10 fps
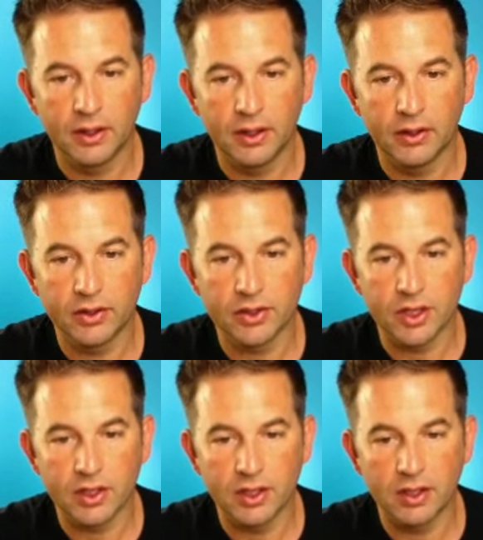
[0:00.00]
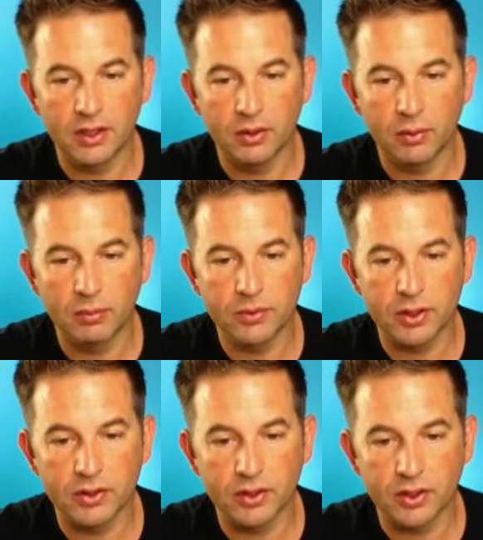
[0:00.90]
And just like anything
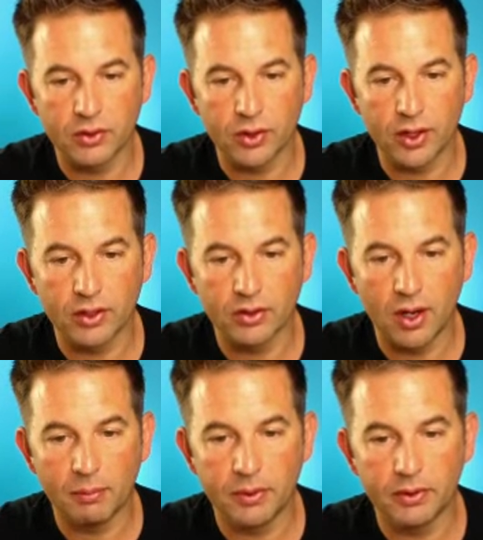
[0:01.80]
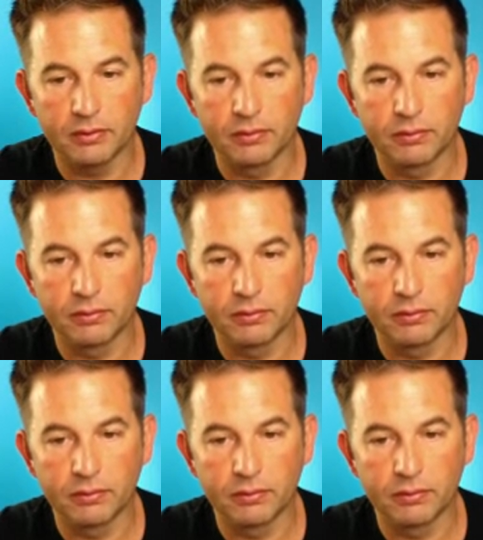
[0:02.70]
WebStarts, I can drag and drop it